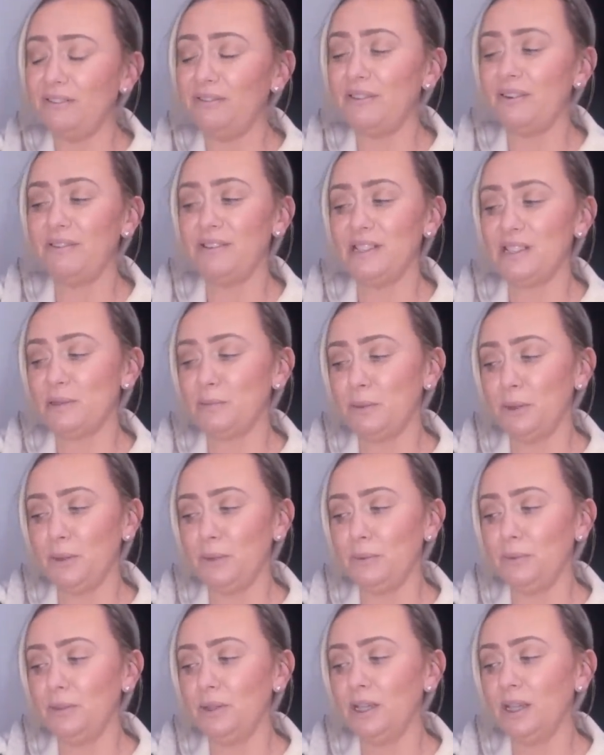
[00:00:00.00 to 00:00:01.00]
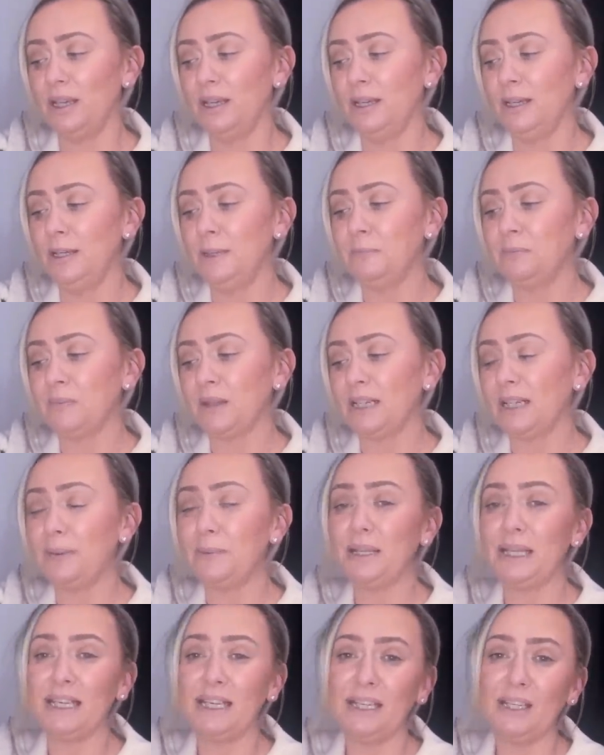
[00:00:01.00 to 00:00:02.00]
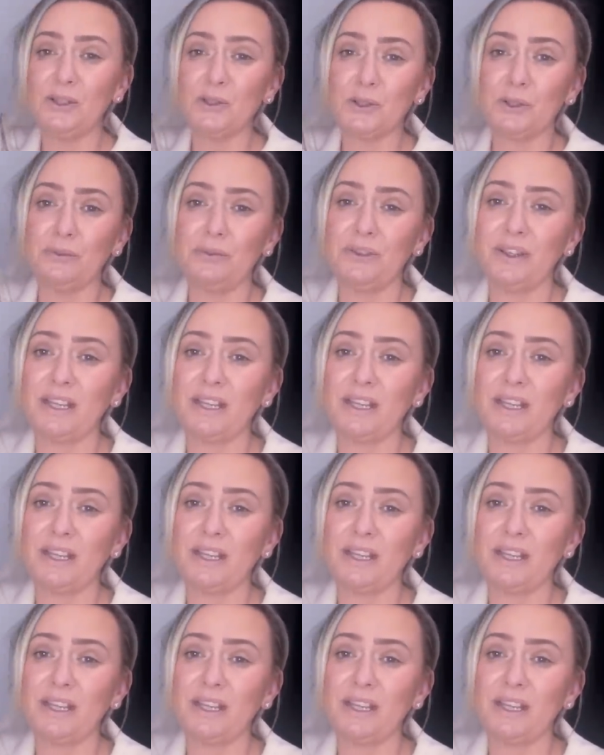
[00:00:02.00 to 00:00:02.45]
very smooth. Now again, don't